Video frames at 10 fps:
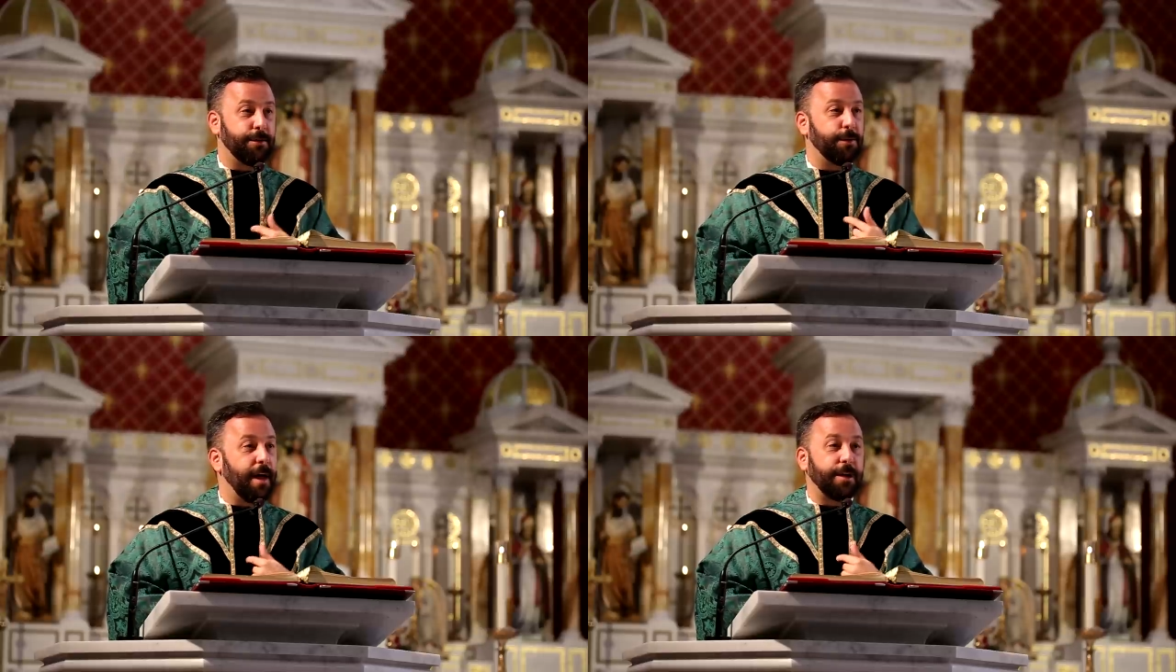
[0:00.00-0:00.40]

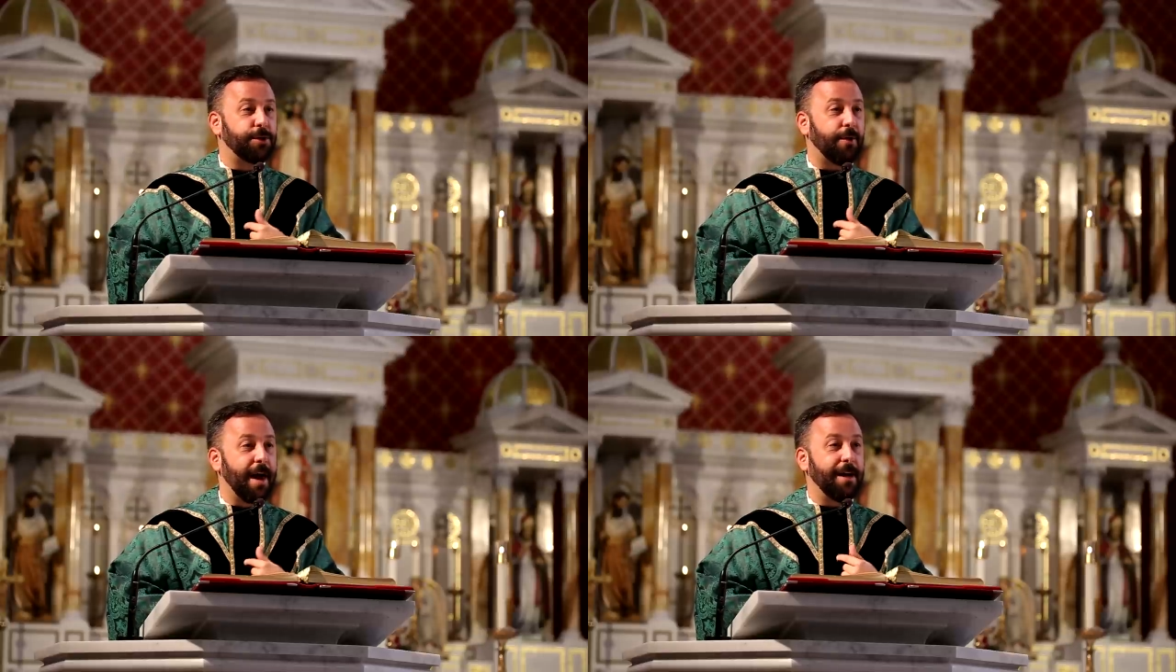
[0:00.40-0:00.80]
Do not
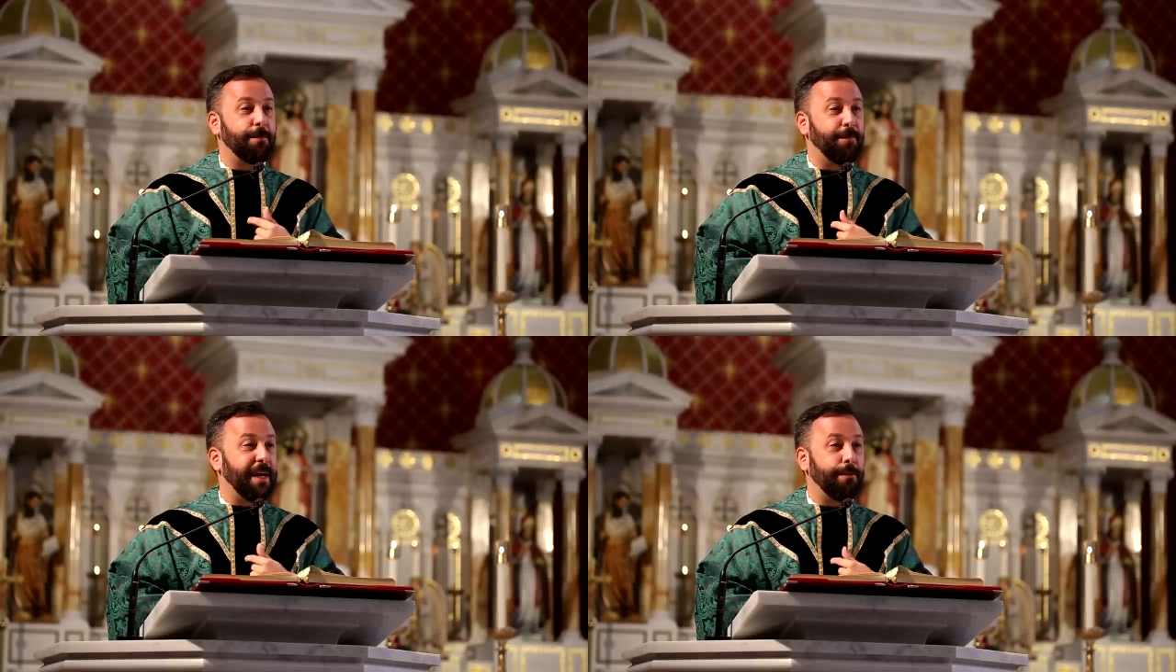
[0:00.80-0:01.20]
try
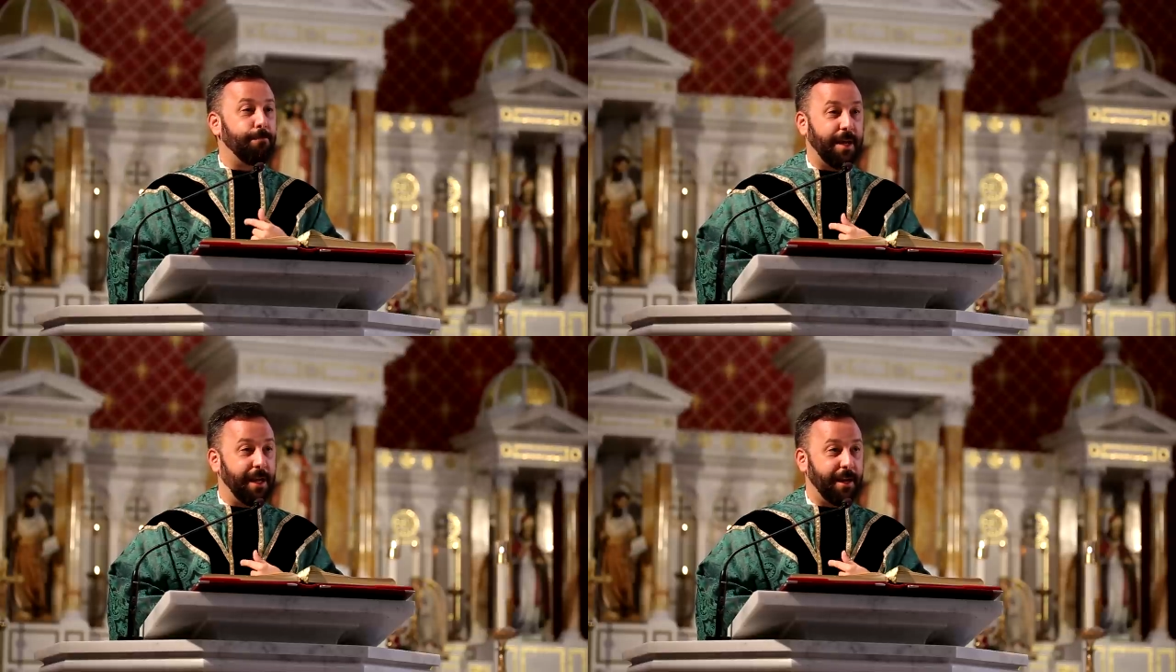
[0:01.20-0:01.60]
to be
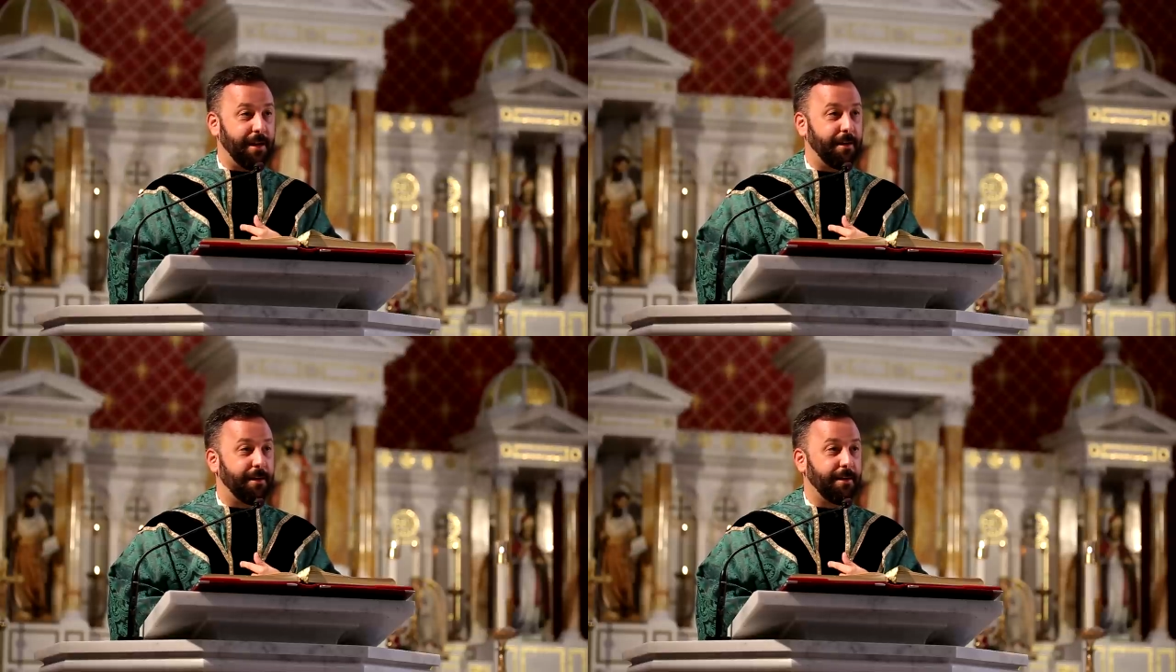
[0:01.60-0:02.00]

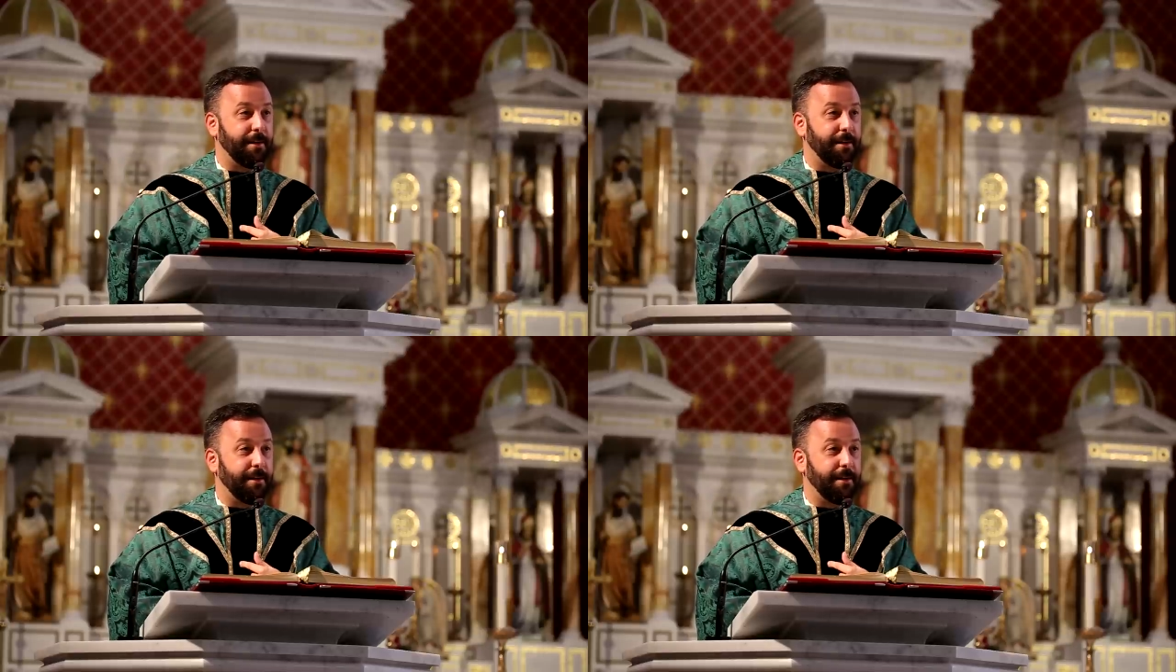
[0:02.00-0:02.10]
me